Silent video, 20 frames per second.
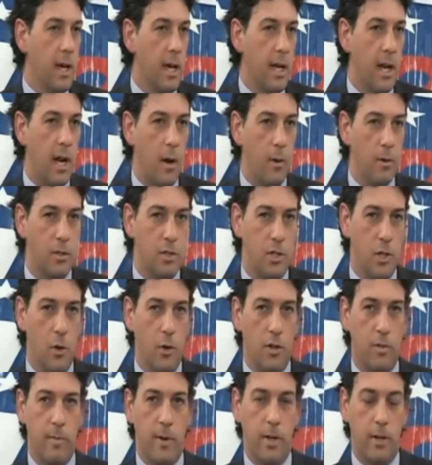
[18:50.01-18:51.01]
And I always
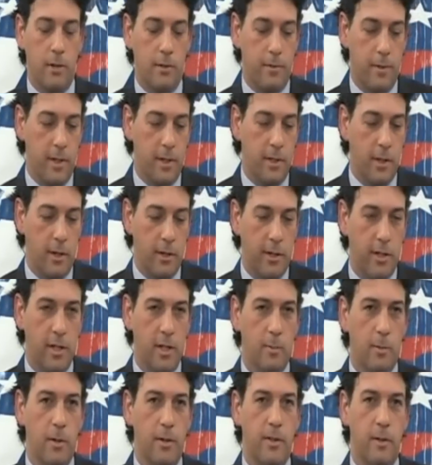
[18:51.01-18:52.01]
joke with my good friend Don
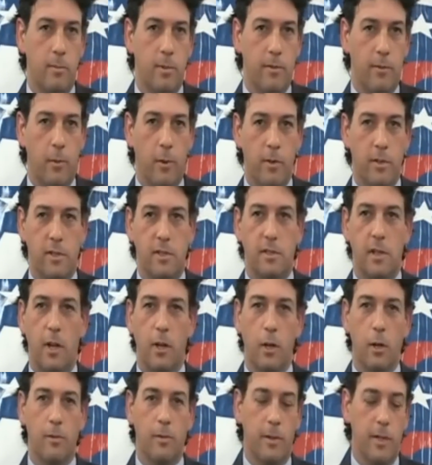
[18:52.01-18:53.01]
Kilmer that before this is
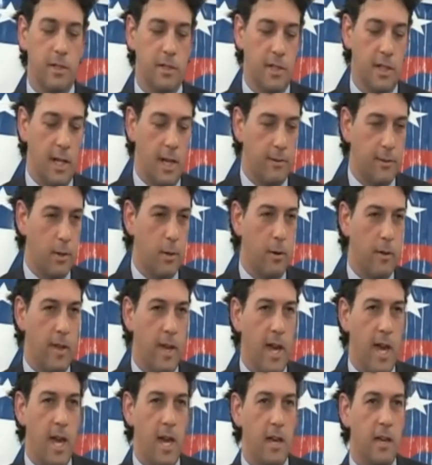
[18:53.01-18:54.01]
all over, he's going to have to go to The
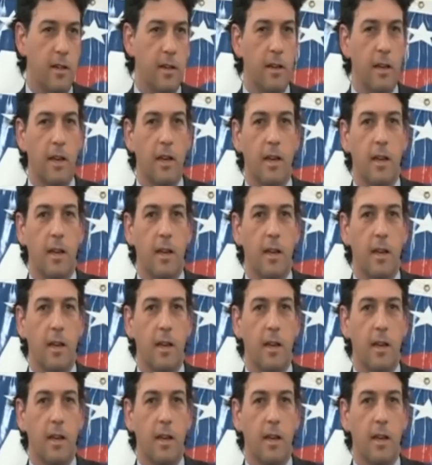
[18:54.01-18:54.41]
Hague.